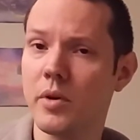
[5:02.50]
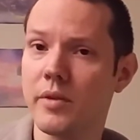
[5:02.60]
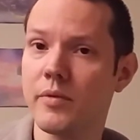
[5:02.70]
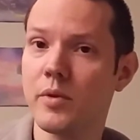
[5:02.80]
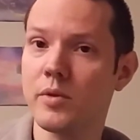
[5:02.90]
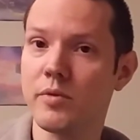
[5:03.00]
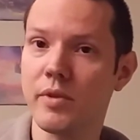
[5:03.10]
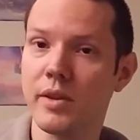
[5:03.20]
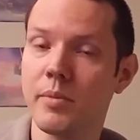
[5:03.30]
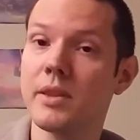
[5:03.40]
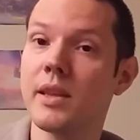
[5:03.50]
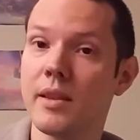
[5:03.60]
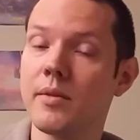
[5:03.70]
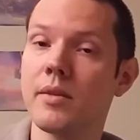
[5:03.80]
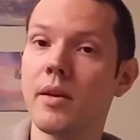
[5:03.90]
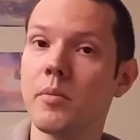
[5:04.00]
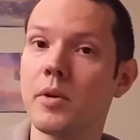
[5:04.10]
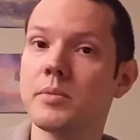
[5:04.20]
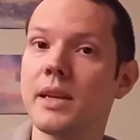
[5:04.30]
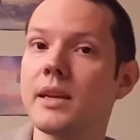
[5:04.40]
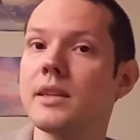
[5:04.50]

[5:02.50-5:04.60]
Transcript: confuse you really, but what I'm saying